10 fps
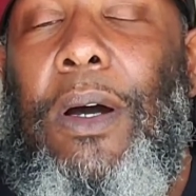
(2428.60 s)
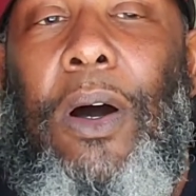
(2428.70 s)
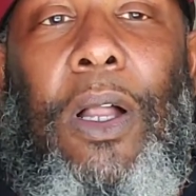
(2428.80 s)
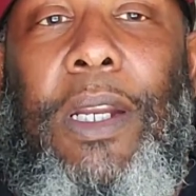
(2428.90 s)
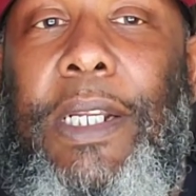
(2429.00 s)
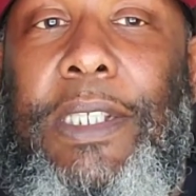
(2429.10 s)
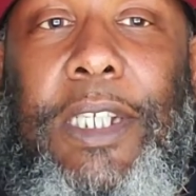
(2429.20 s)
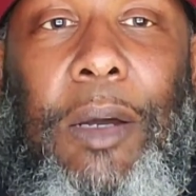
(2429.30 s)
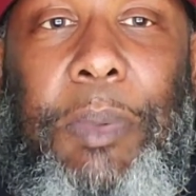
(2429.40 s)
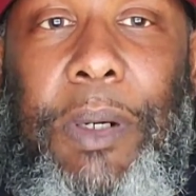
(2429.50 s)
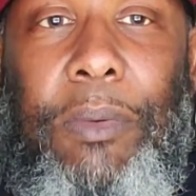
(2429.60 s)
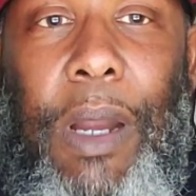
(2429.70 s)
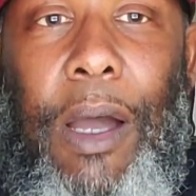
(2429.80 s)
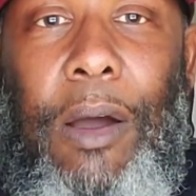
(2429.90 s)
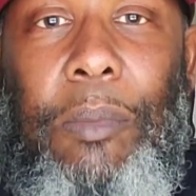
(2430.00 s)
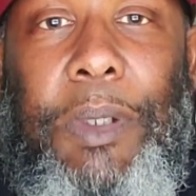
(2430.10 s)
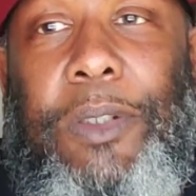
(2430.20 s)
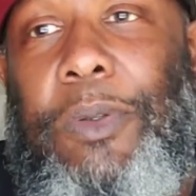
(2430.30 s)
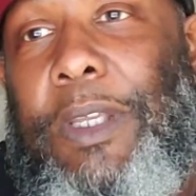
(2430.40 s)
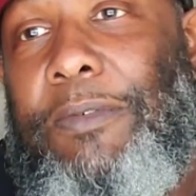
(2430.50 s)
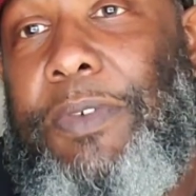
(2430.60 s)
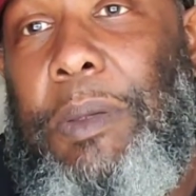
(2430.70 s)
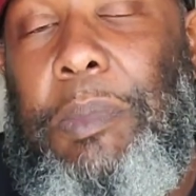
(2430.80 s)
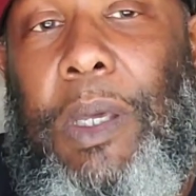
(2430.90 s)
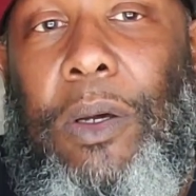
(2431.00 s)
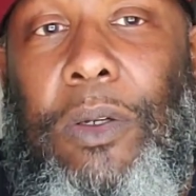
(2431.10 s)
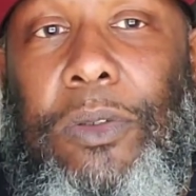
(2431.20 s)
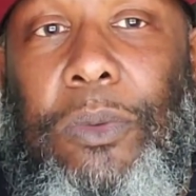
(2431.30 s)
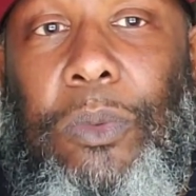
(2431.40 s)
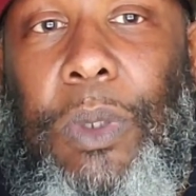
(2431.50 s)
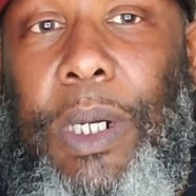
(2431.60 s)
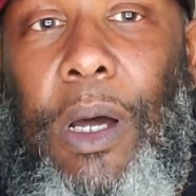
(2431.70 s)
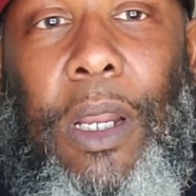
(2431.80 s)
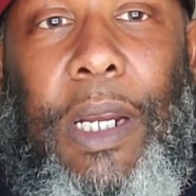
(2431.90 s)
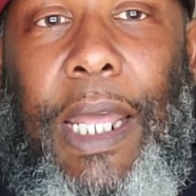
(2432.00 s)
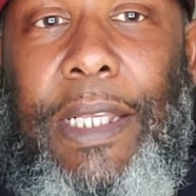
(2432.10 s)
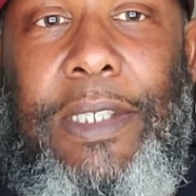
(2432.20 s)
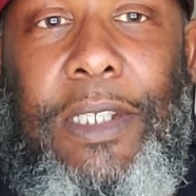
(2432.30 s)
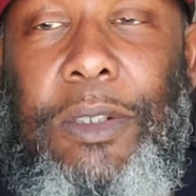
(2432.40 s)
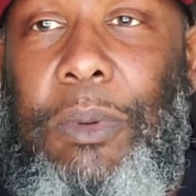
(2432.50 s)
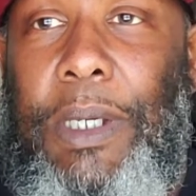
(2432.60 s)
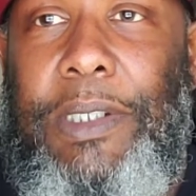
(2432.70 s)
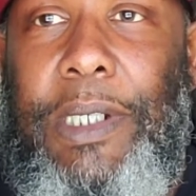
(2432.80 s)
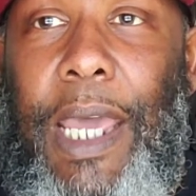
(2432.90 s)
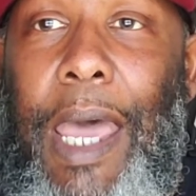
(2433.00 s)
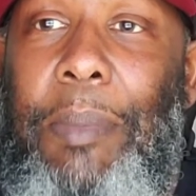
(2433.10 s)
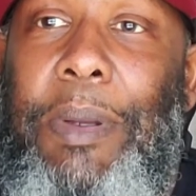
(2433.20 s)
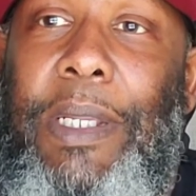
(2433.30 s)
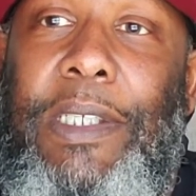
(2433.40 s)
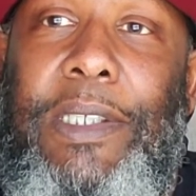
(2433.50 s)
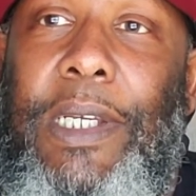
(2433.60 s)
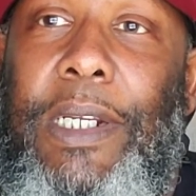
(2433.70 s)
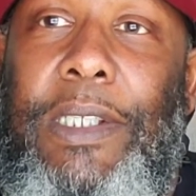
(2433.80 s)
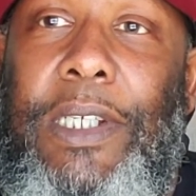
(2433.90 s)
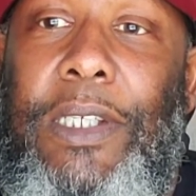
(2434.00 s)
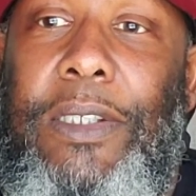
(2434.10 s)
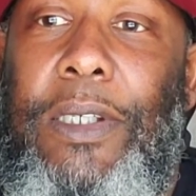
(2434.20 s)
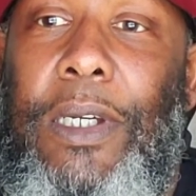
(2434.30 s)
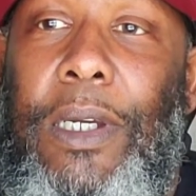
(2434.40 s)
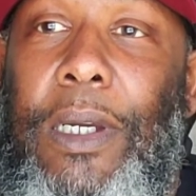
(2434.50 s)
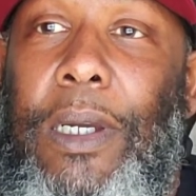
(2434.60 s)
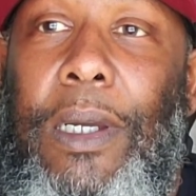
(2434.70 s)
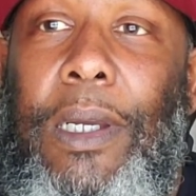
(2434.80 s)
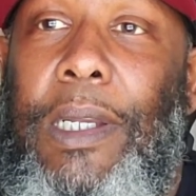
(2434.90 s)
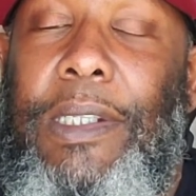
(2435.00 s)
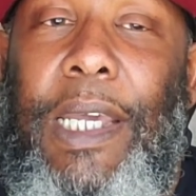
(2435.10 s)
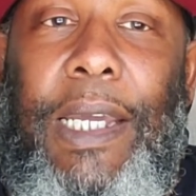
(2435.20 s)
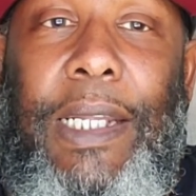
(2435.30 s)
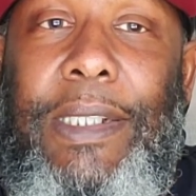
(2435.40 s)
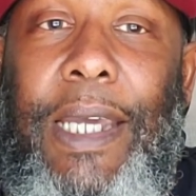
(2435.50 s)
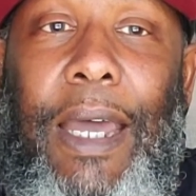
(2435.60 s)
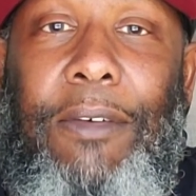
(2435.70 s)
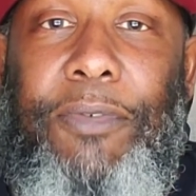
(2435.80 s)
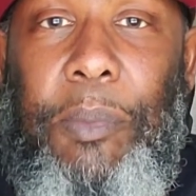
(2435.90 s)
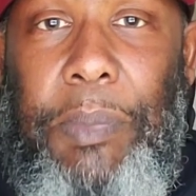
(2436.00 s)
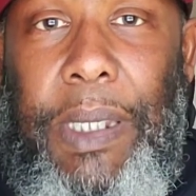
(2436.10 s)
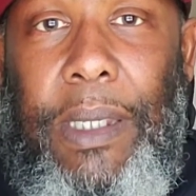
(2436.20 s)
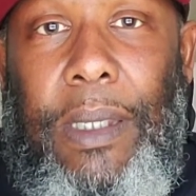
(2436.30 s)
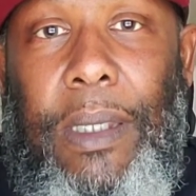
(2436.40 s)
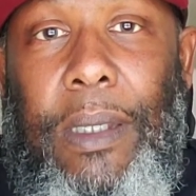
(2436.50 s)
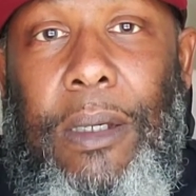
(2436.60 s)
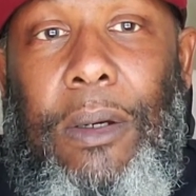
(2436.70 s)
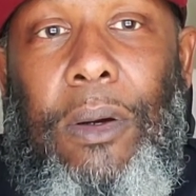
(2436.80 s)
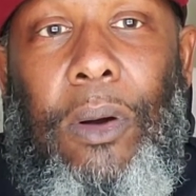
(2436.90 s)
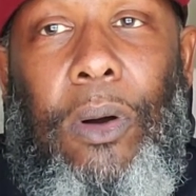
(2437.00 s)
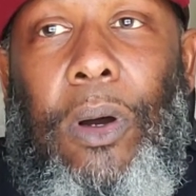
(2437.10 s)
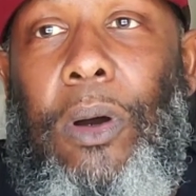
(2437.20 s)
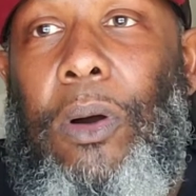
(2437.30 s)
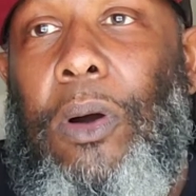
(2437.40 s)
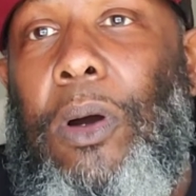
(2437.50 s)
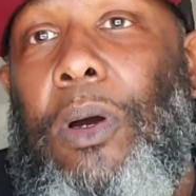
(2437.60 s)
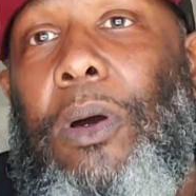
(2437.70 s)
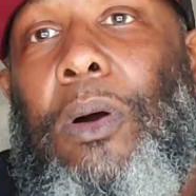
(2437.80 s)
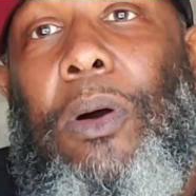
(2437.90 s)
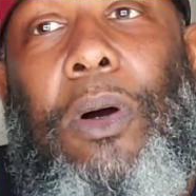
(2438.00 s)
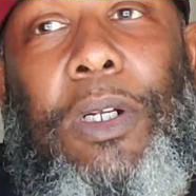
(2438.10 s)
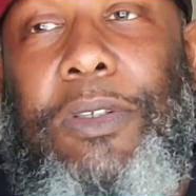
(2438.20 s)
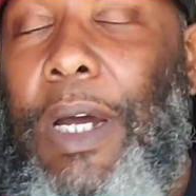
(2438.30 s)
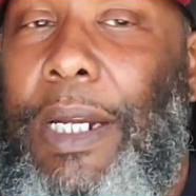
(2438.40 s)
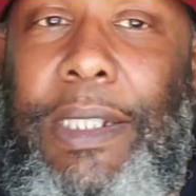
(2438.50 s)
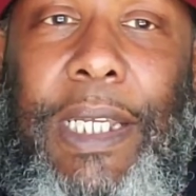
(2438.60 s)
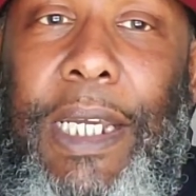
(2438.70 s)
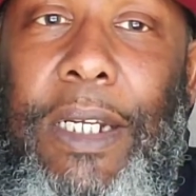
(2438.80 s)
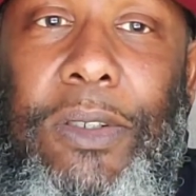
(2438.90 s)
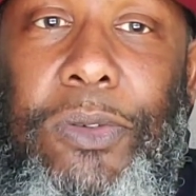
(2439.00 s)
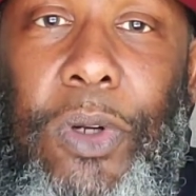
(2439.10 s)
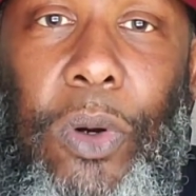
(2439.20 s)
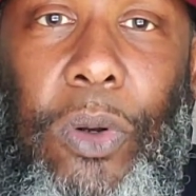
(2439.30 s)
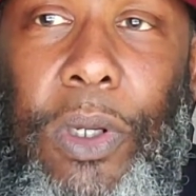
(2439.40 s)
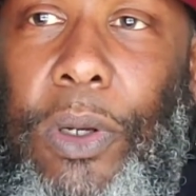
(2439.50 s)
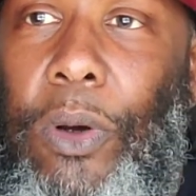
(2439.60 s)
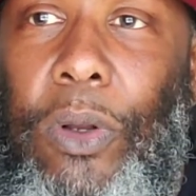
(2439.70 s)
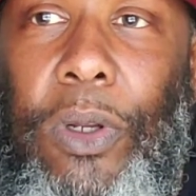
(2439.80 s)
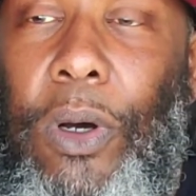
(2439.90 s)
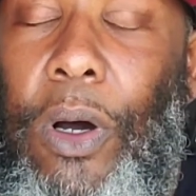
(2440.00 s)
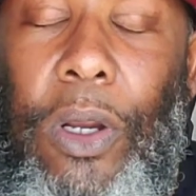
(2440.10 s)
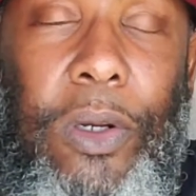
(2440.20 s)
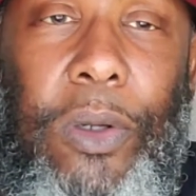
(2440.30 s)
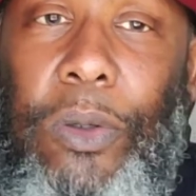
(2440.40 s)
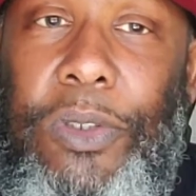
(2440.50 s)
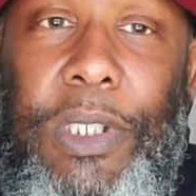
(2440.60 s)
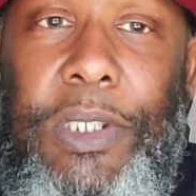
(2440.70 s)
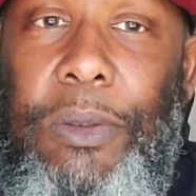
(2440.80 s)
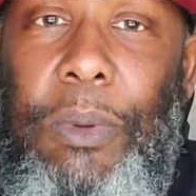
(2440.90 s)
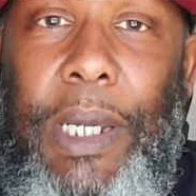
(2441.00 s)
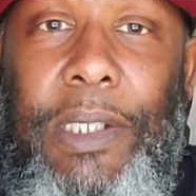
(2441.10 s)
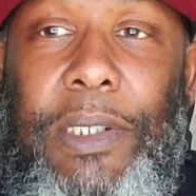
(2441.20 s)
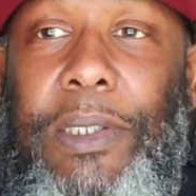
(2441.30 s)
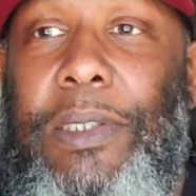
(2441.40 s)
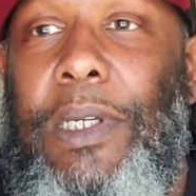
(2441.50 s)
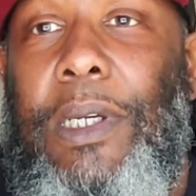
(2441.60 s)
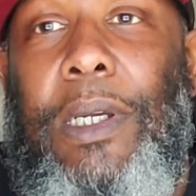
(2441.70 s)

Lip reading: all of the jumping around between females when all of that situation happened, instead of just taking time for me or trying to take control of all of those situations,